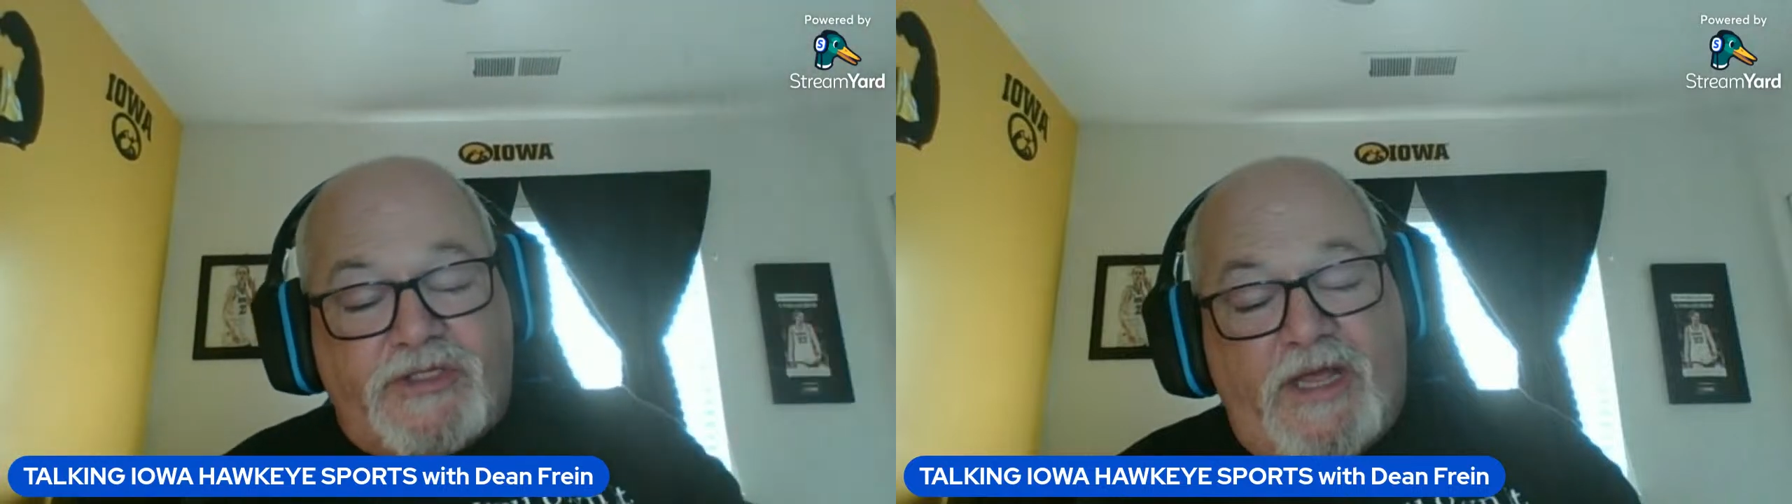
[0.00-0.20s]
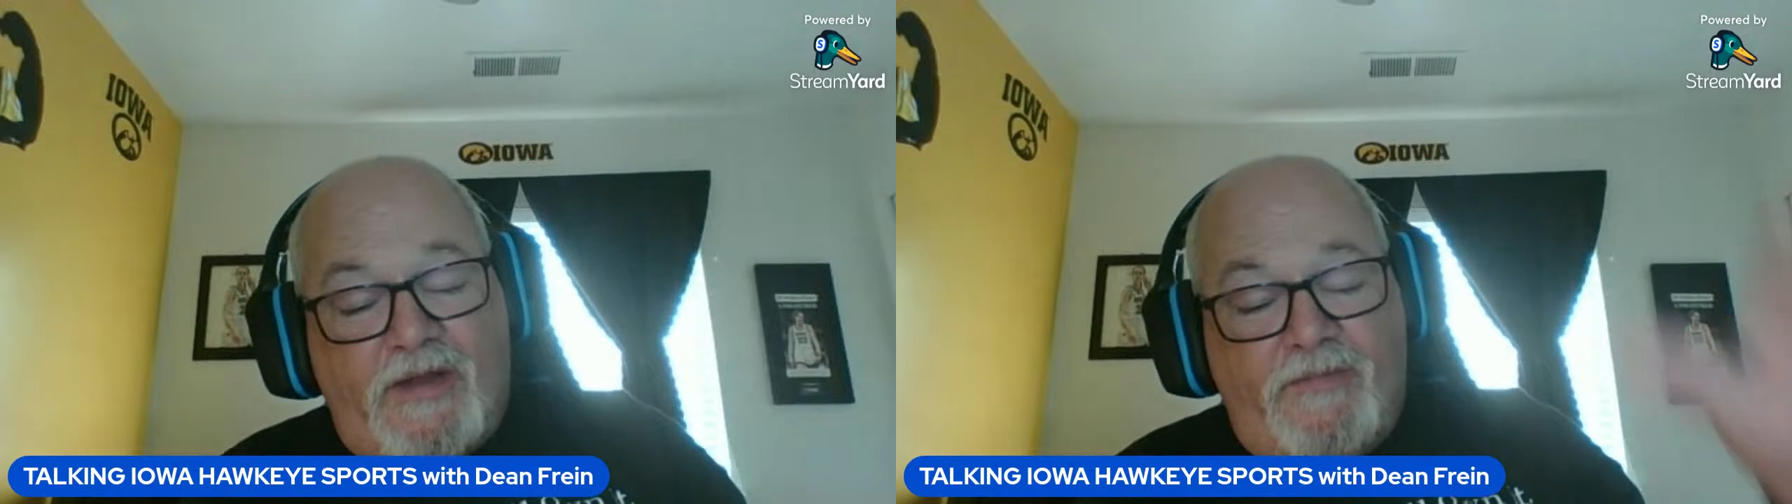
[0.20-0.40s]

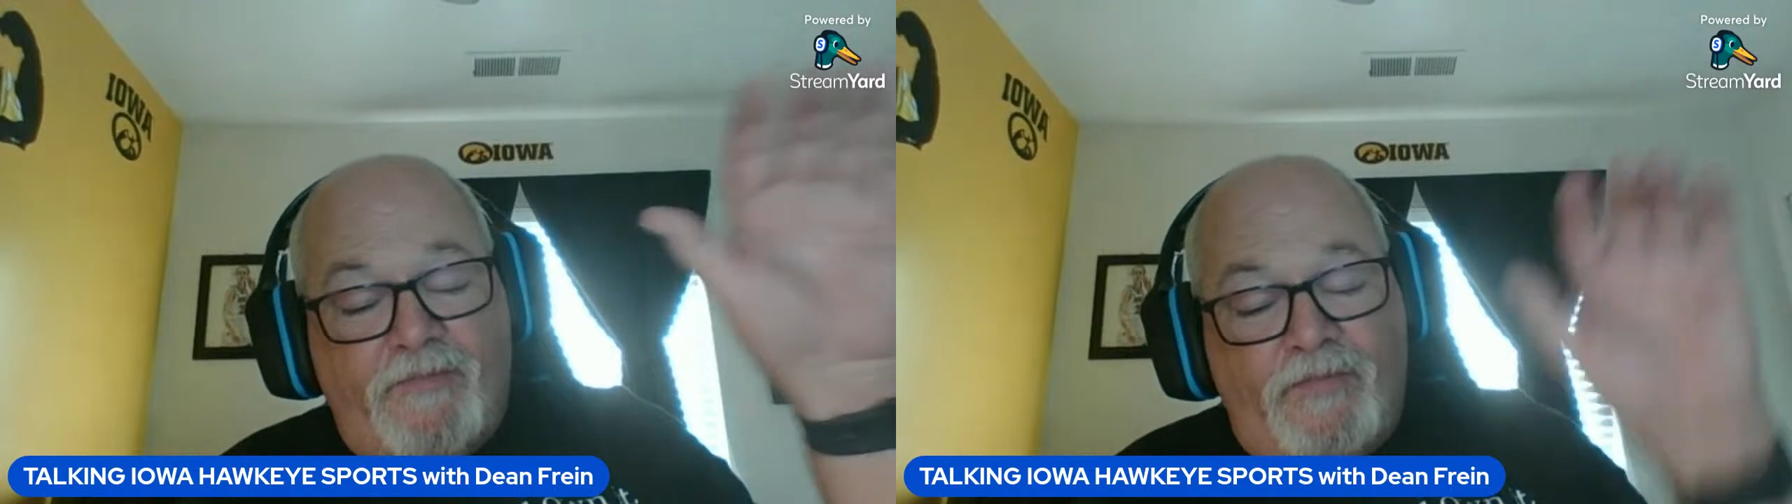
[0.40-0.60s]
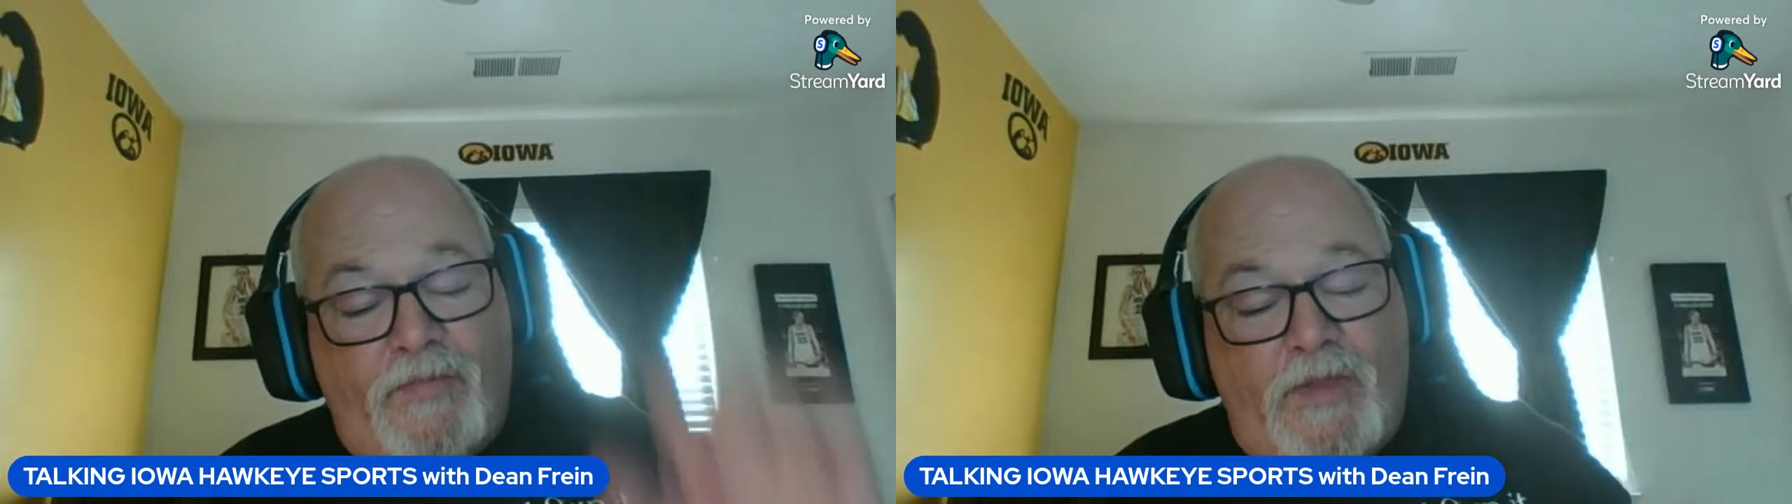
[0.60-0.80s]
that
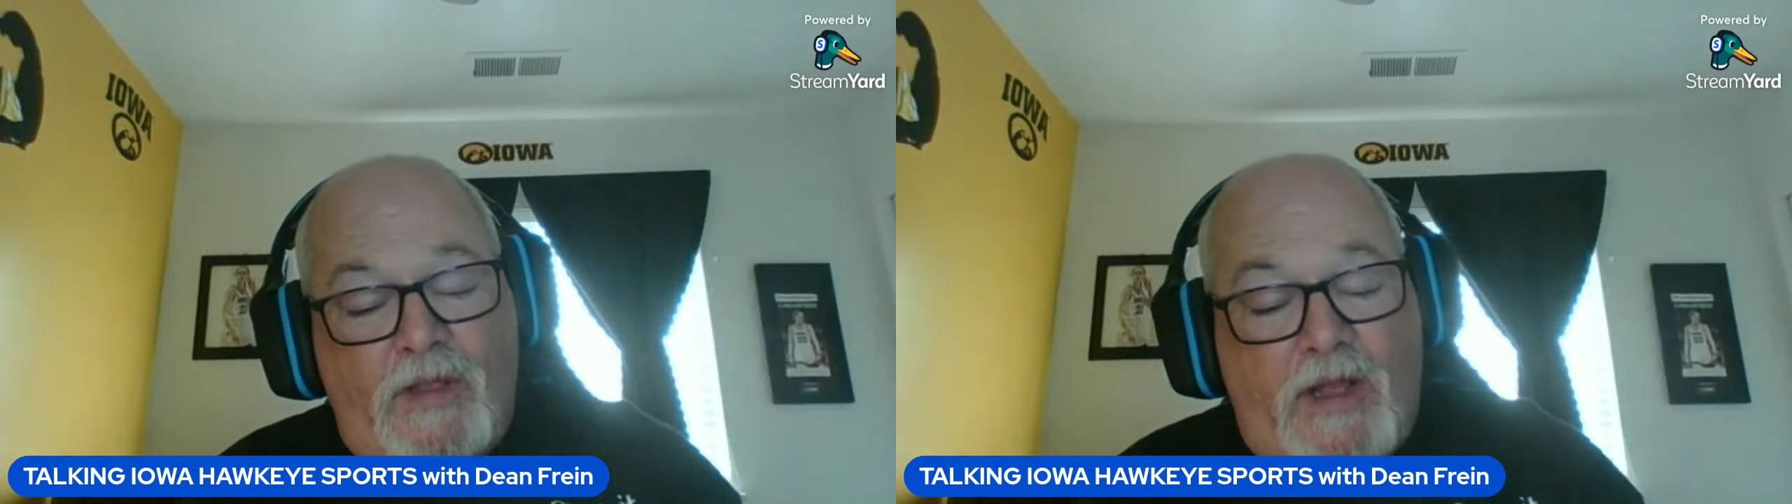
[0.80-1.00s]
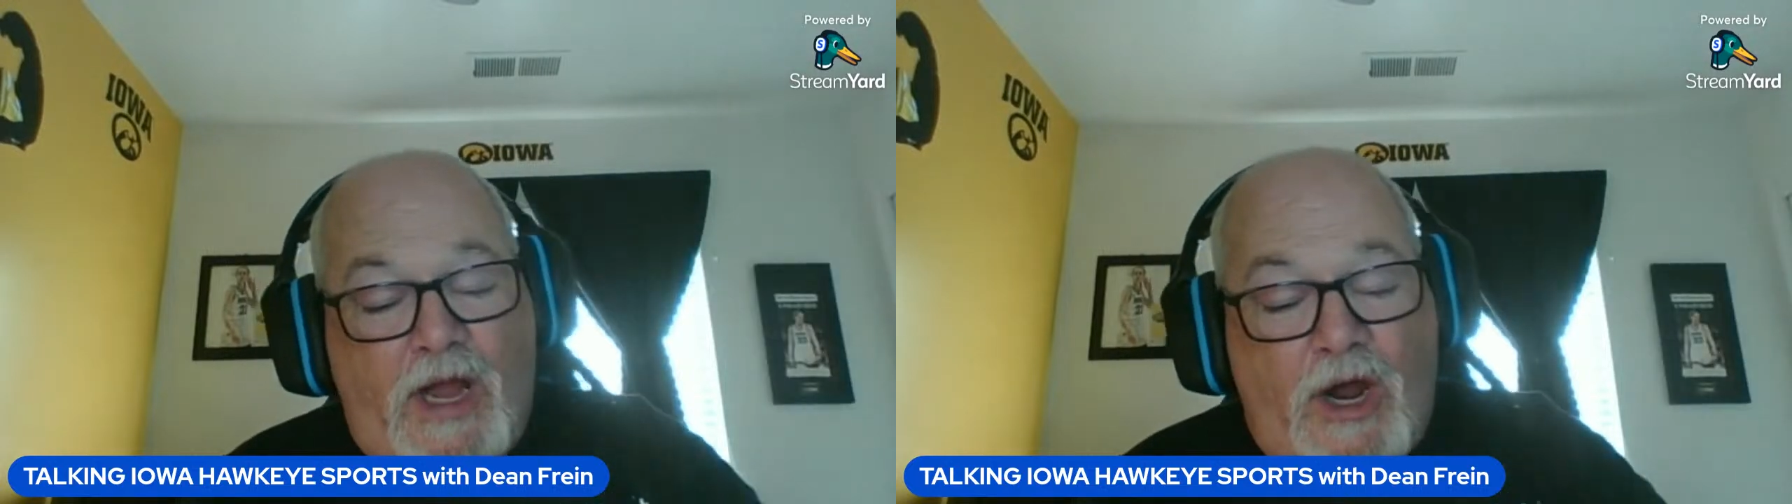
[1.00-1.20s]

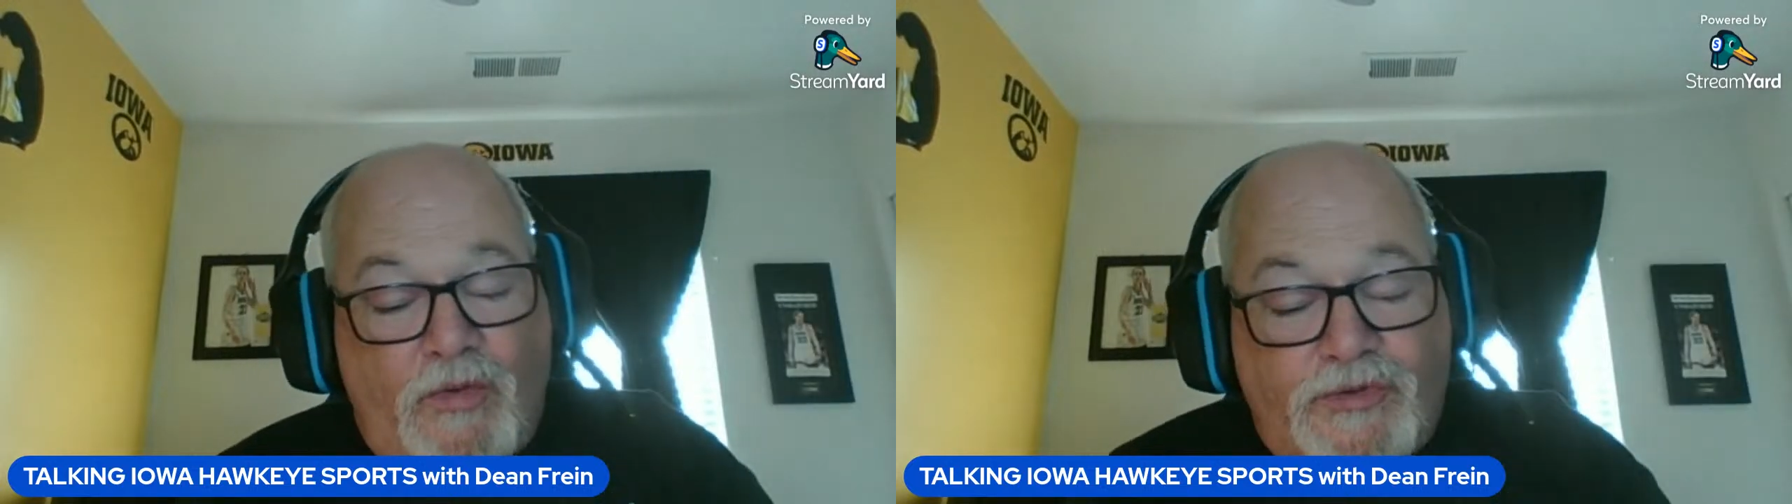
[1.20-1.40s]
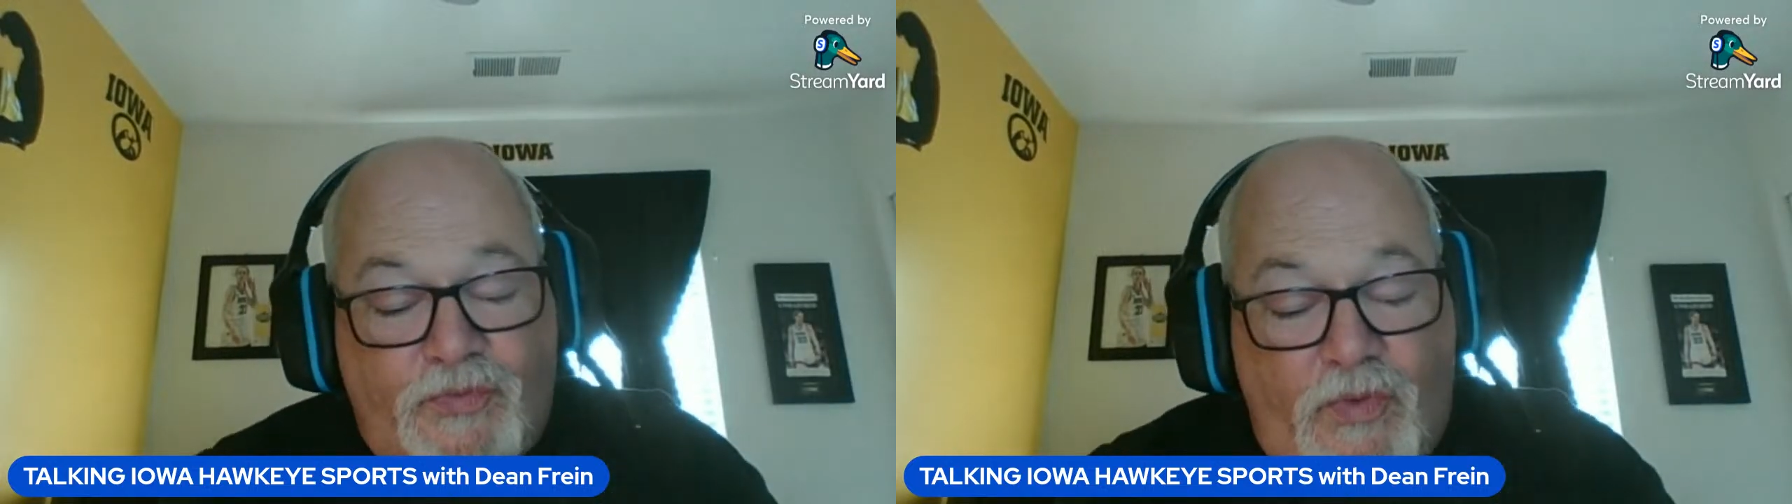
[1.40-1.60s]

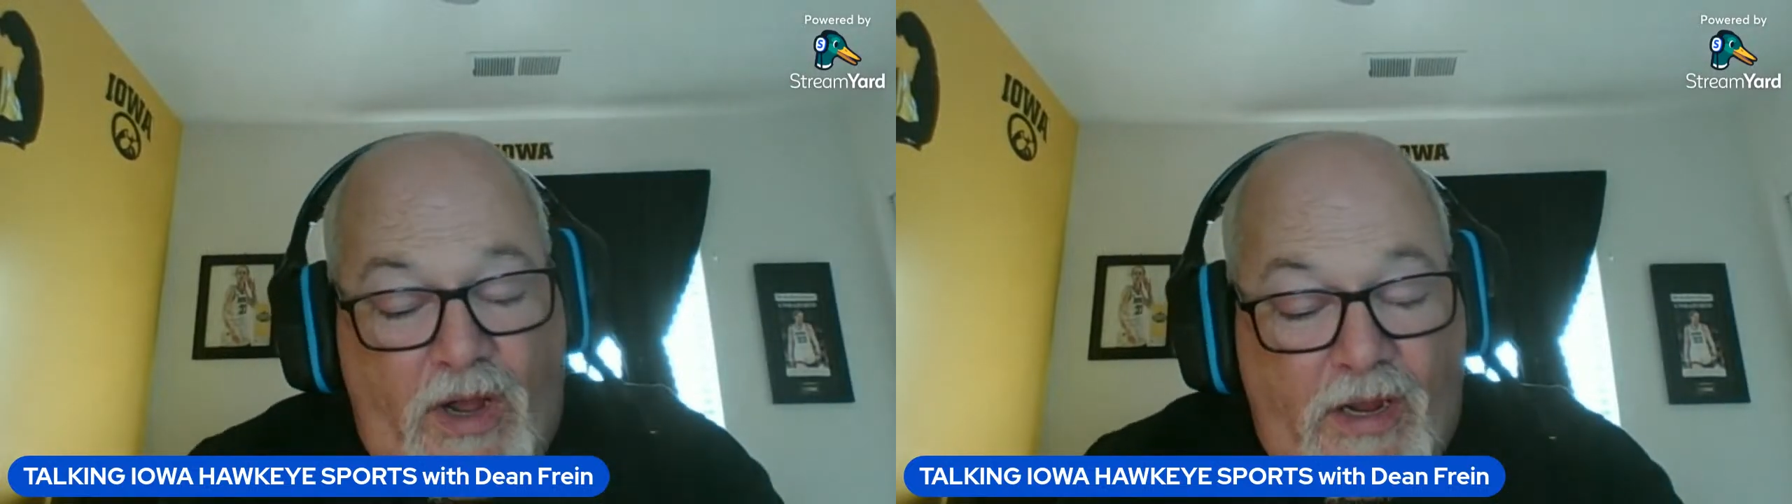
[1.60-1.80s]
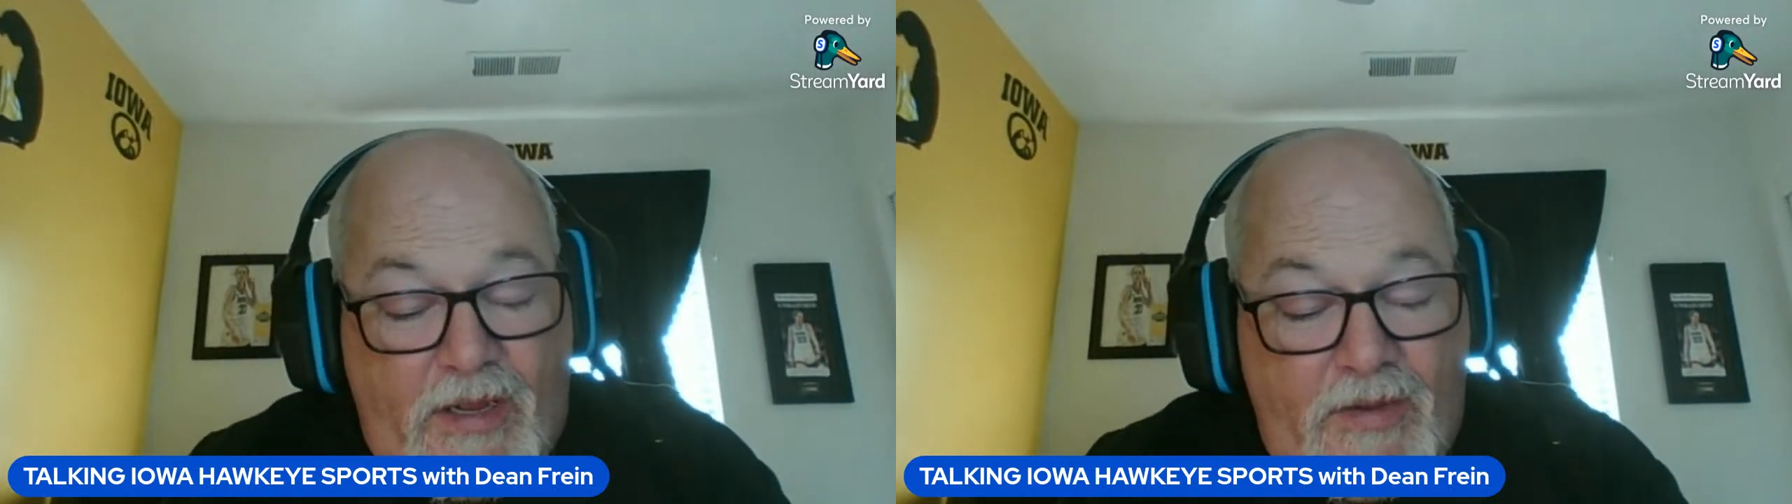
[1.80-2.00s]
Howard's
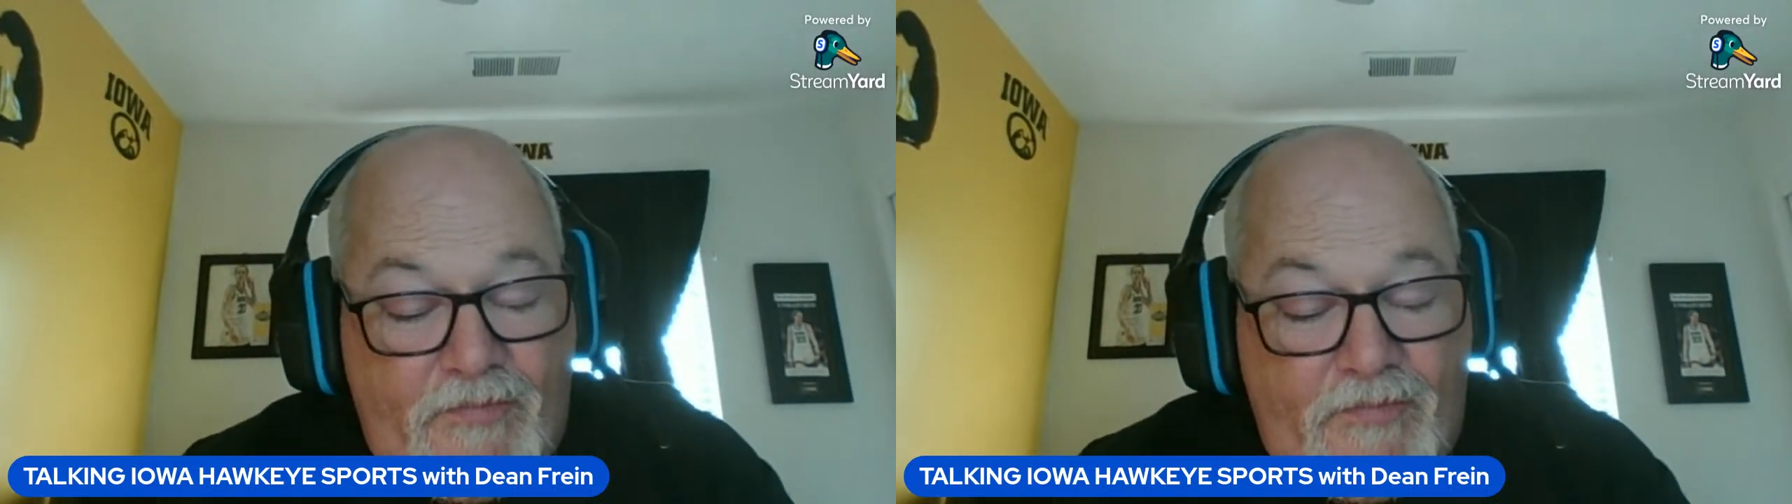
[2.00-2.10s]
Rock.